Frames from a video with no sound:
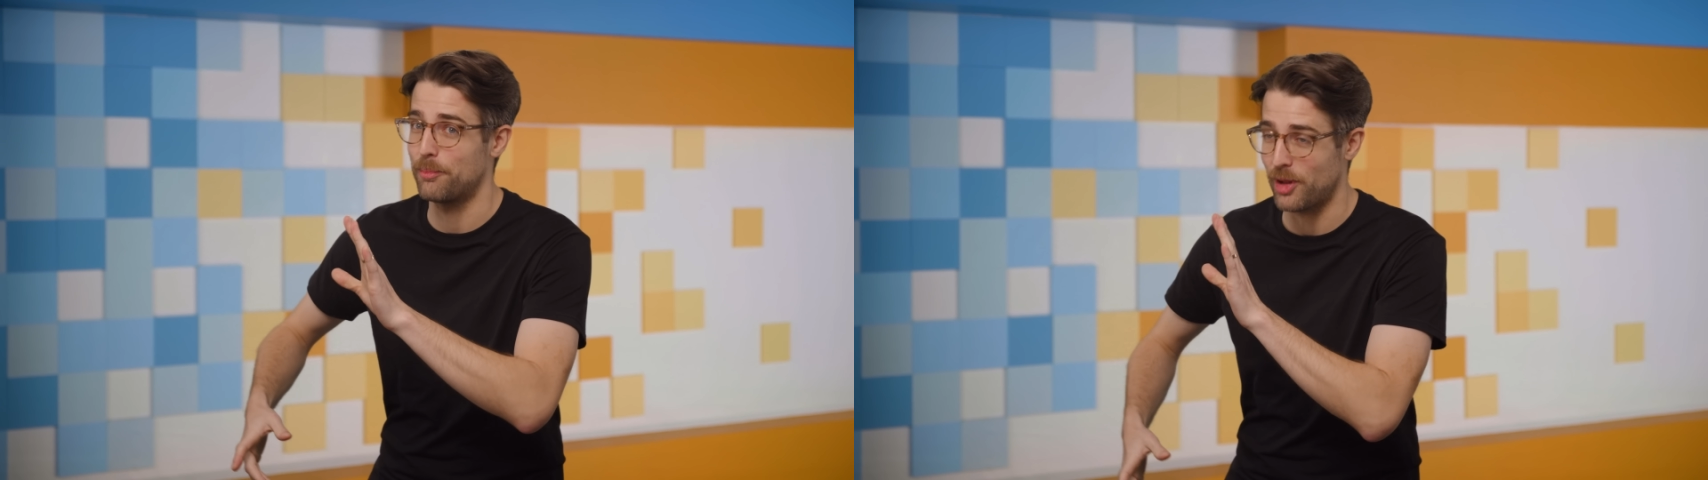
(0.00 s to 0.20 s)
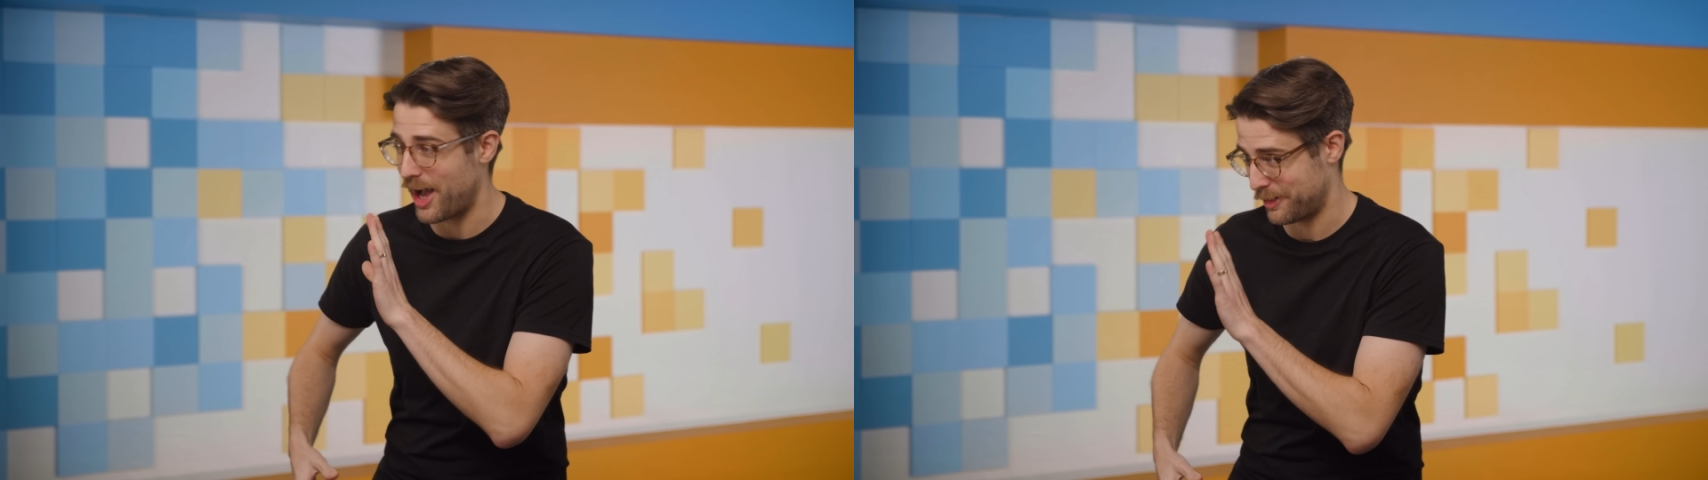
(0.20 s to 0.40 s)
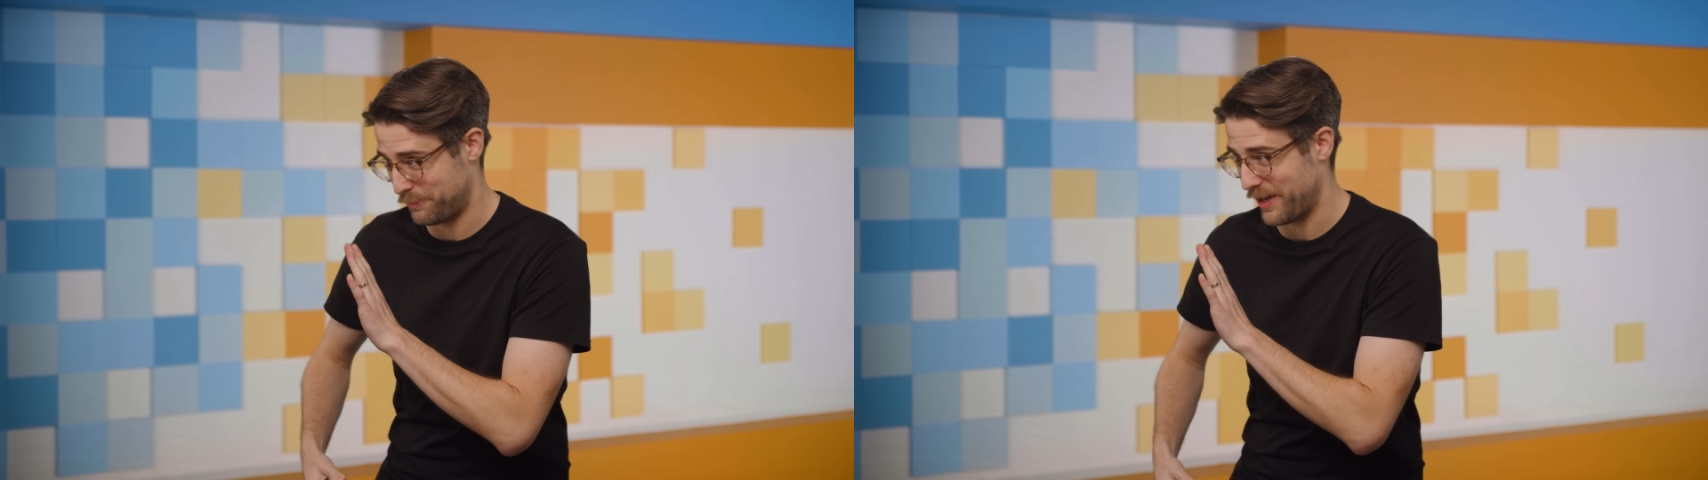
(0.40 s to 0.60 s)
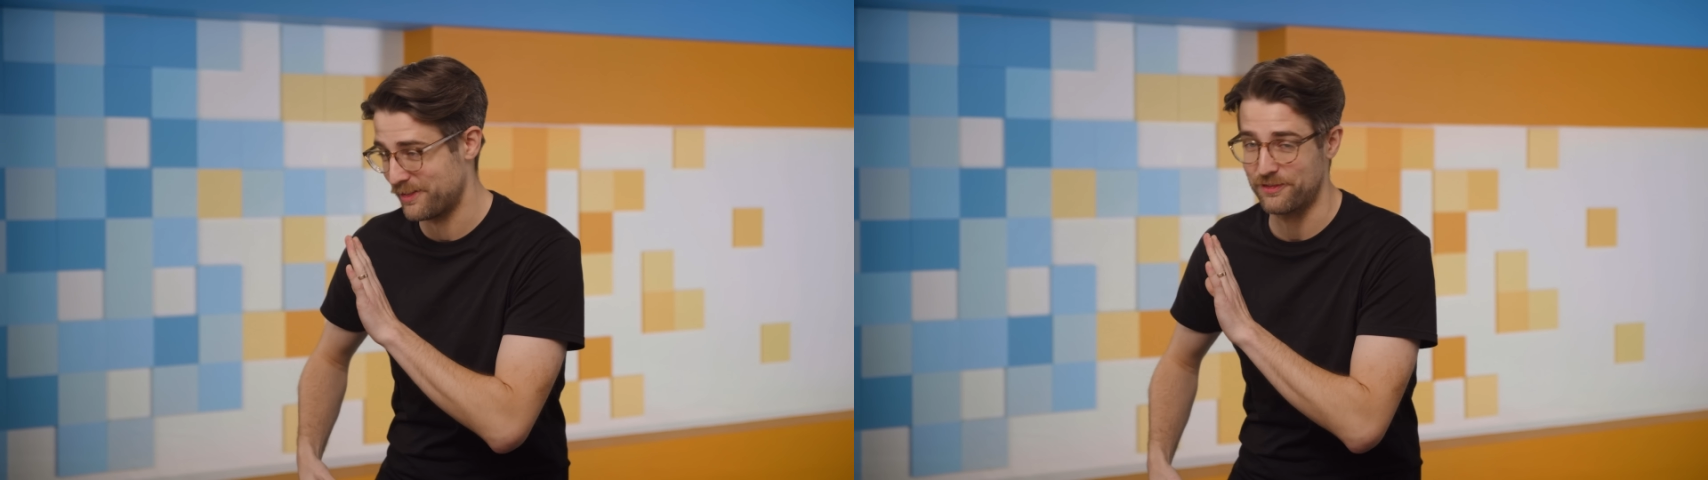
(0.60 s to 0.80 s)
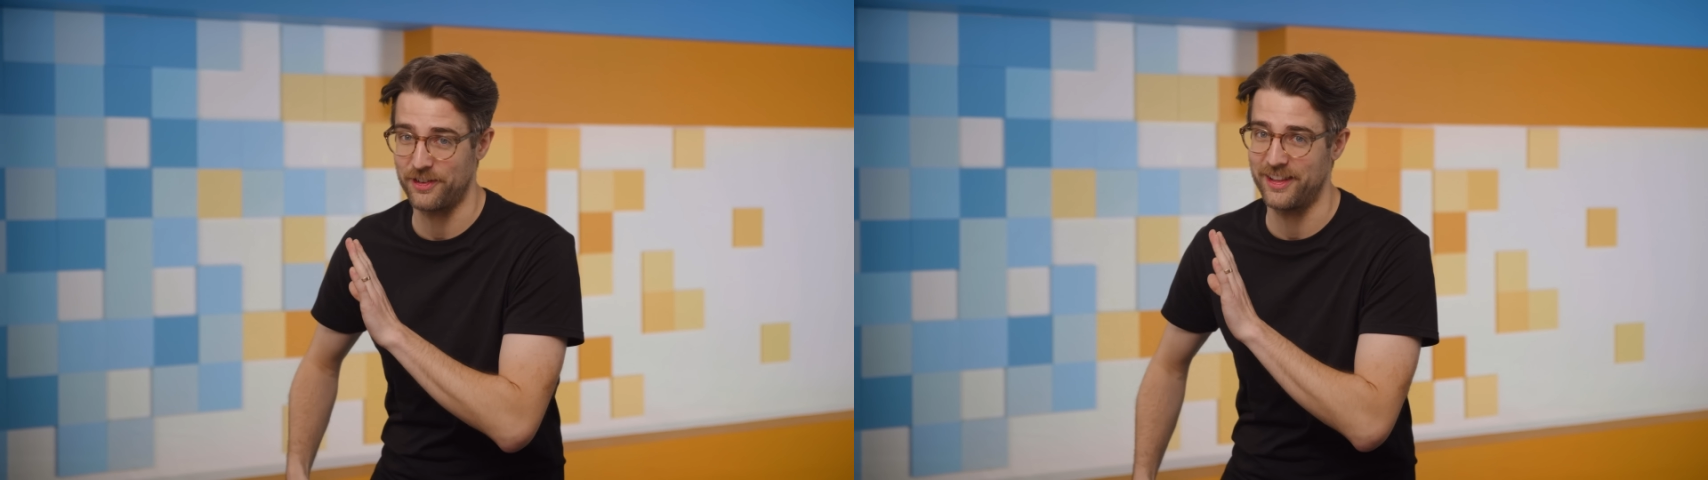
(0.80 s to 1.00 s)
block
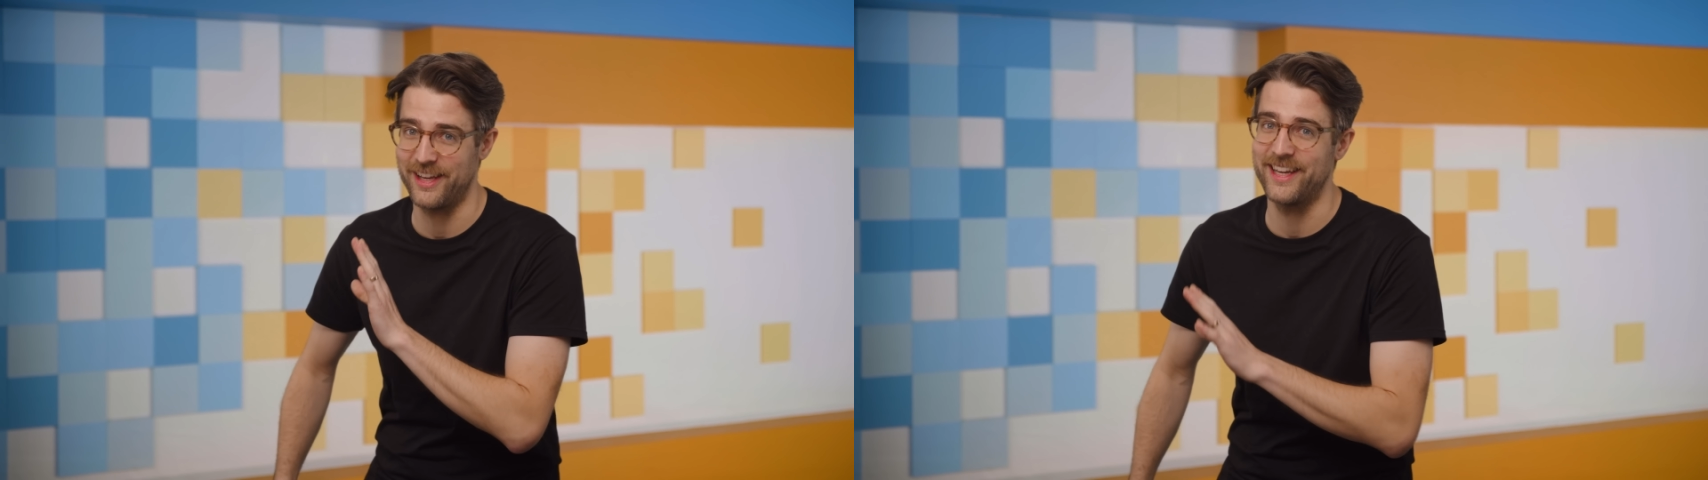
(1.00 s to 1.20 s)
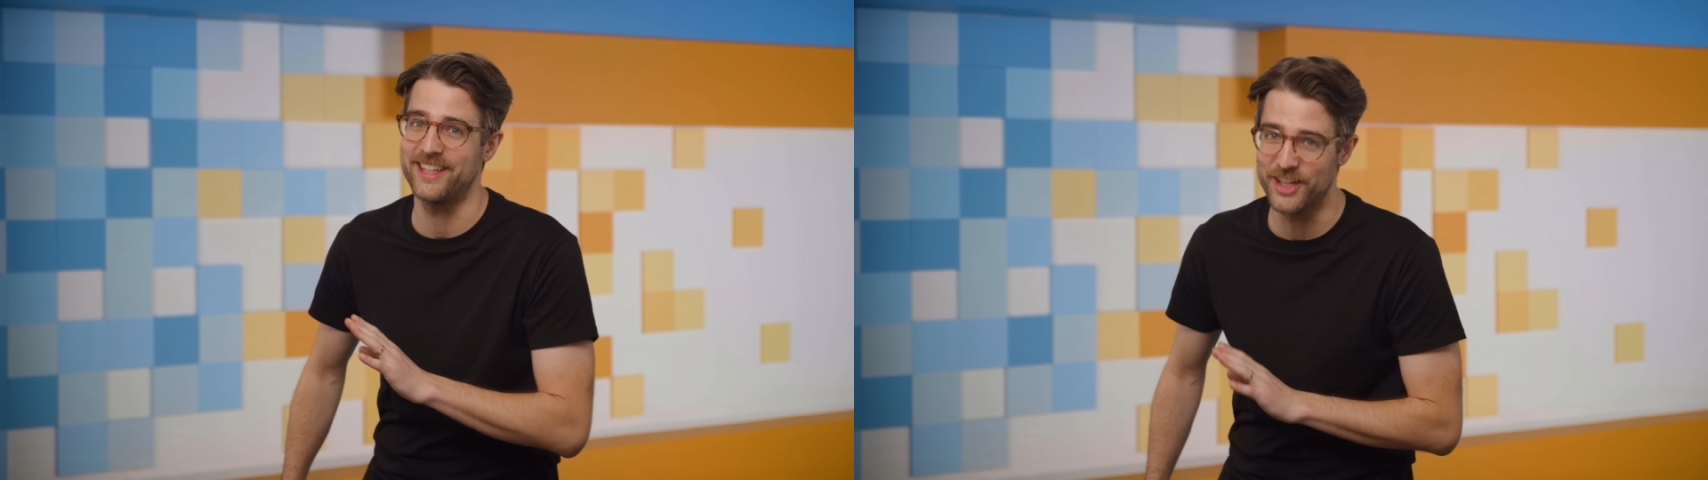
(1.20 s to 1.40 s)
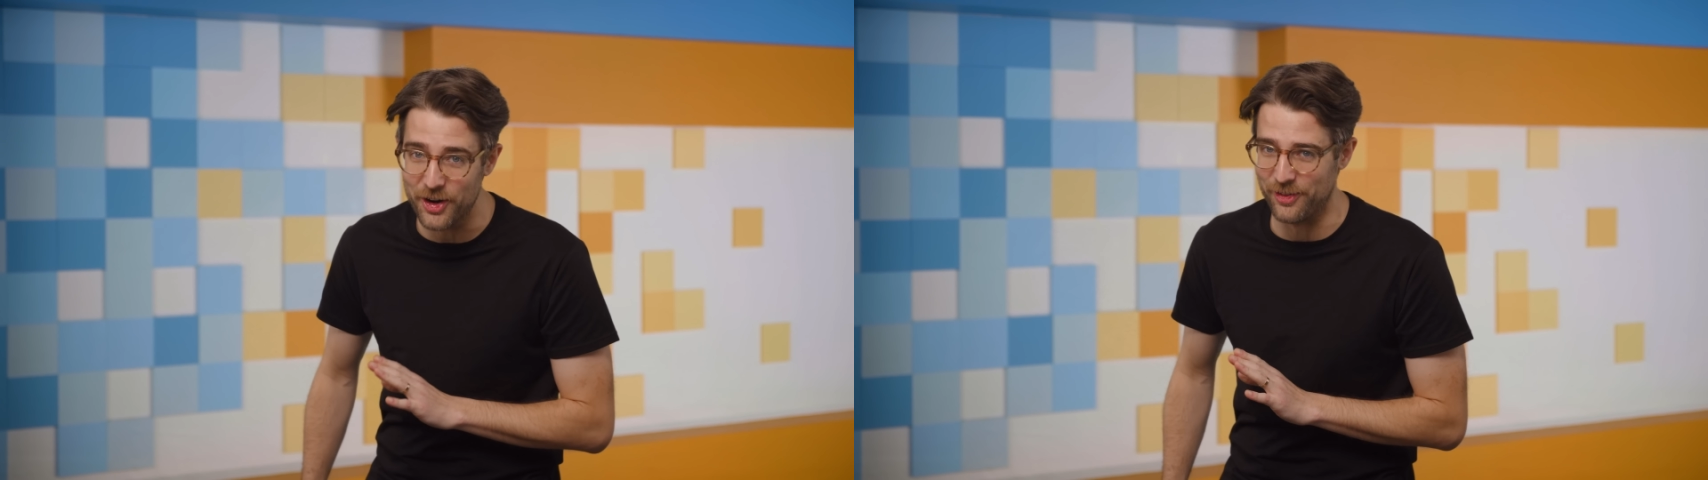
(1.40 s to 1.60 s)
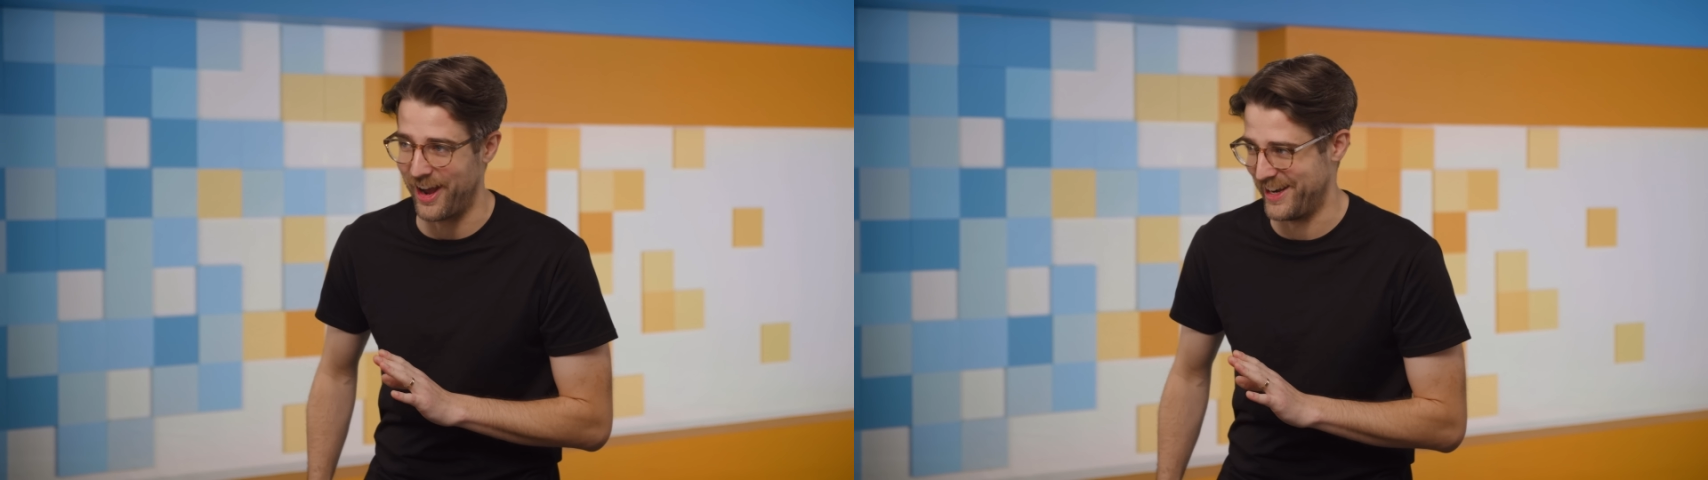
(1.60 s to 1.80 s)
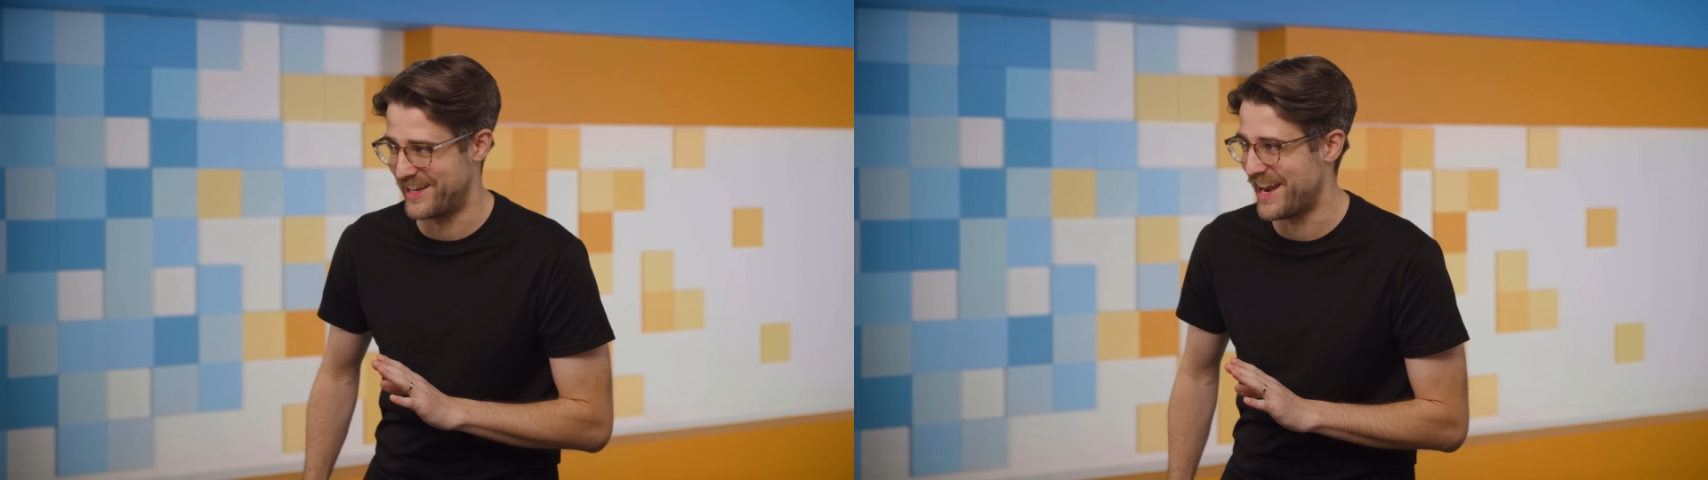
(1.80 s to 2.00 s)
button for the EU
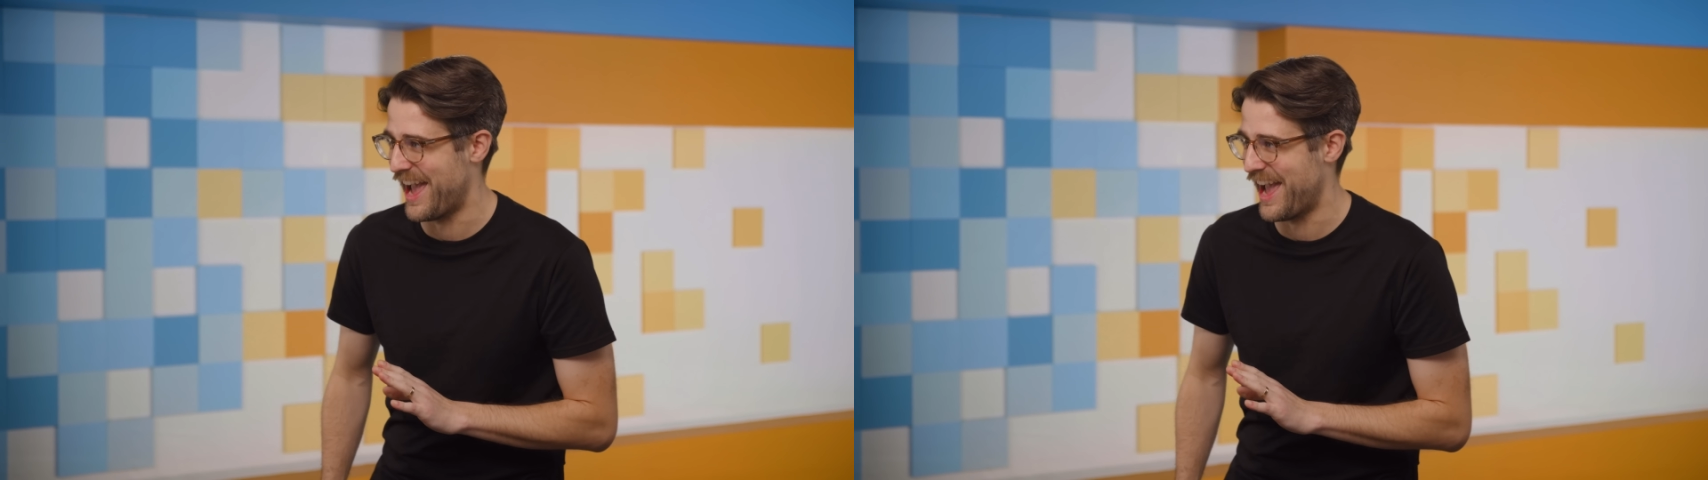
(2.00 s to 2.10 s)
right